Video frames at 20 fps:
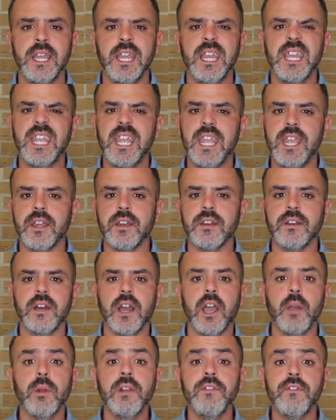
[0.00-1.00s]
Here,
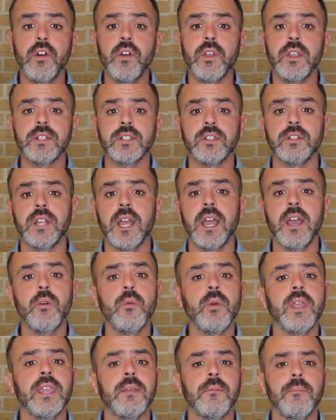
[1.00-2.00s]
I will focus on how
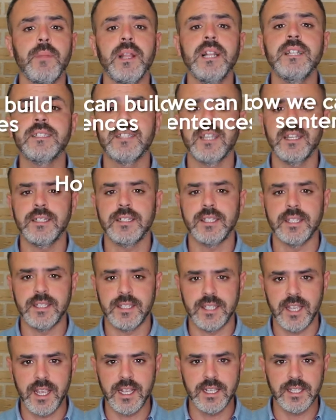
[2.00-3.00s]
we can build
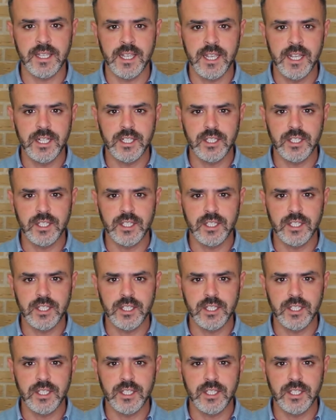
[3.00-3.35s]
sentences